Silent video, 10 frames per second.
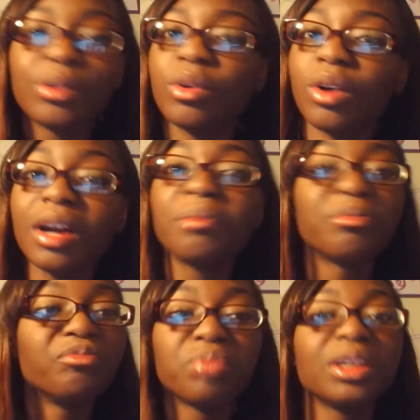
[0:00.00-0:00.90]
or
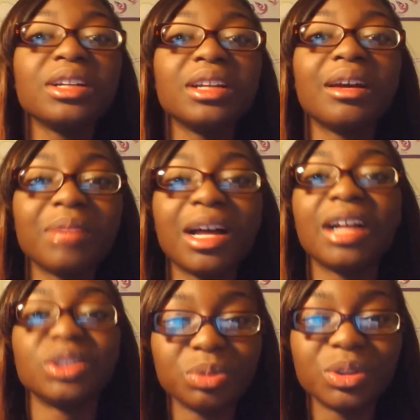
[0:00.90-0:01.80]
pretty damn
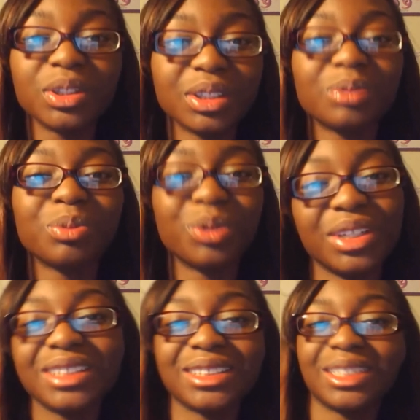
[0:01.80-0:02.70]
knowledgeable at this
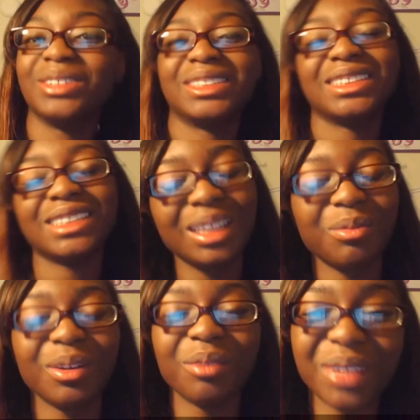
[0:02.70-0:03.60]
point. So just hit
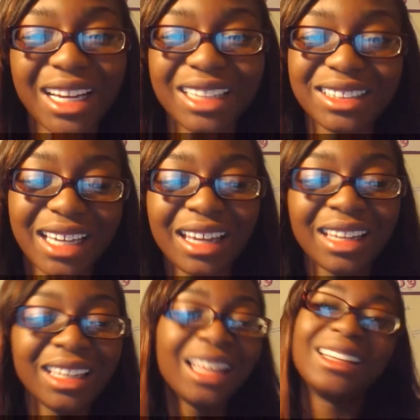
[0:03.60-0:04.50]
me up and ask, okay?
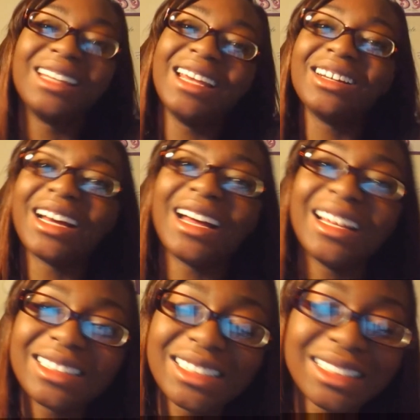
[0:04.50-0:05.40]
Later, guys.